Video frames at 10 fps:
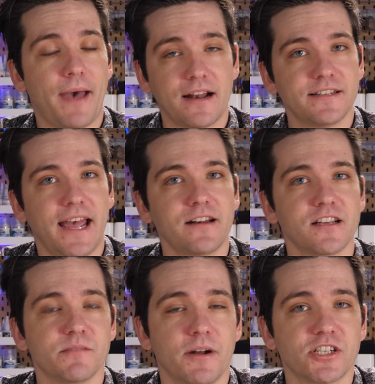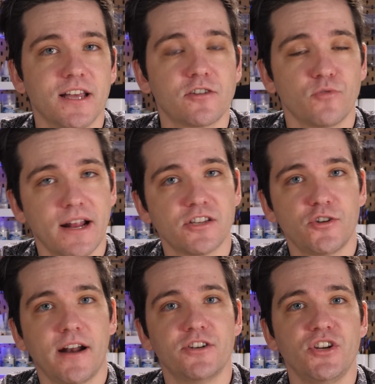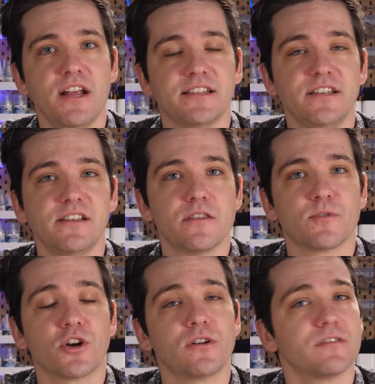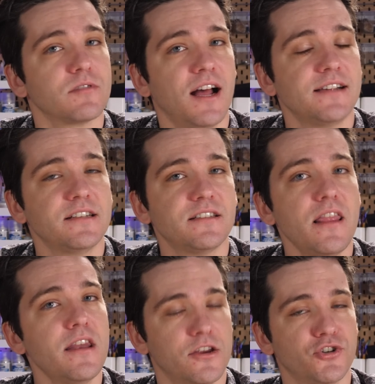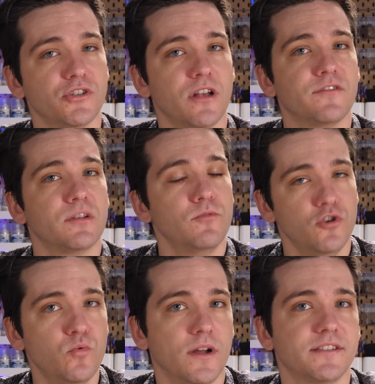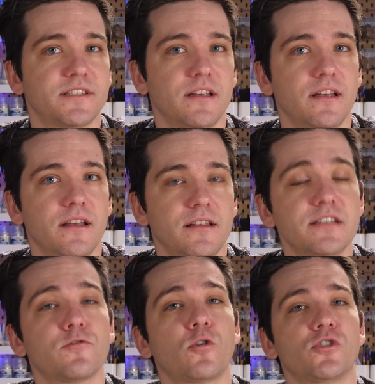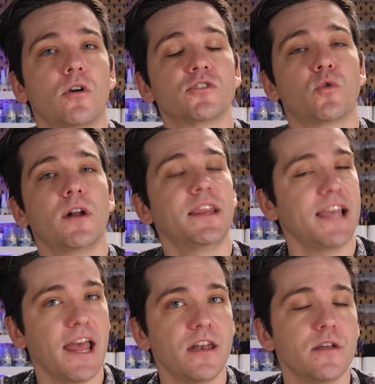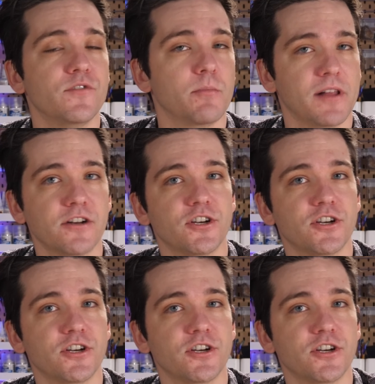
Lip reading: Battle tactics, much like grand strategy, see the return of some classics and addition of some new ones. These, of course, are all scored at the end of the player